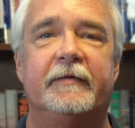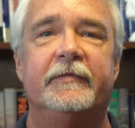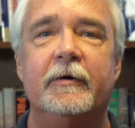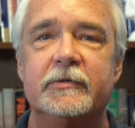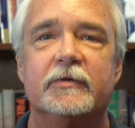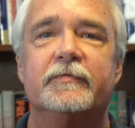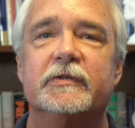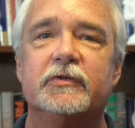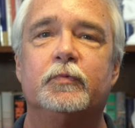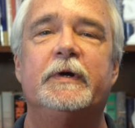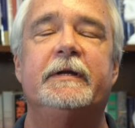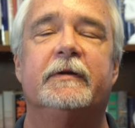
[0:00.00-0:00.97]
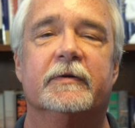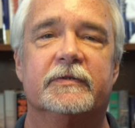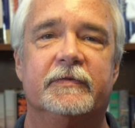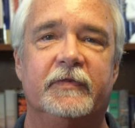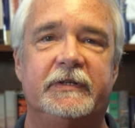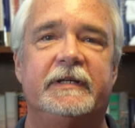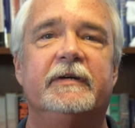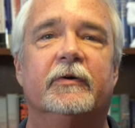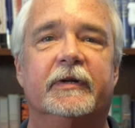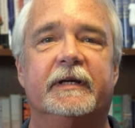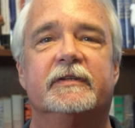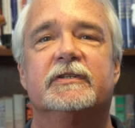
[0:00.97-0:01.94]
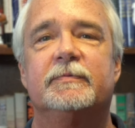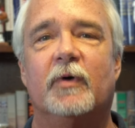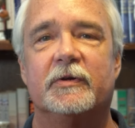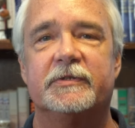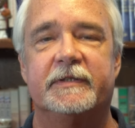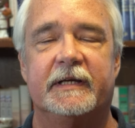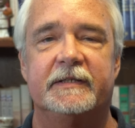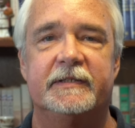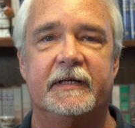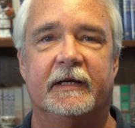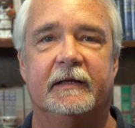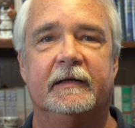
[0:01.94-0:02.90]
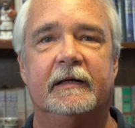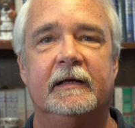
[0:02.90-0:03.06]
Those are the sweeteners of a deal to get the small states in.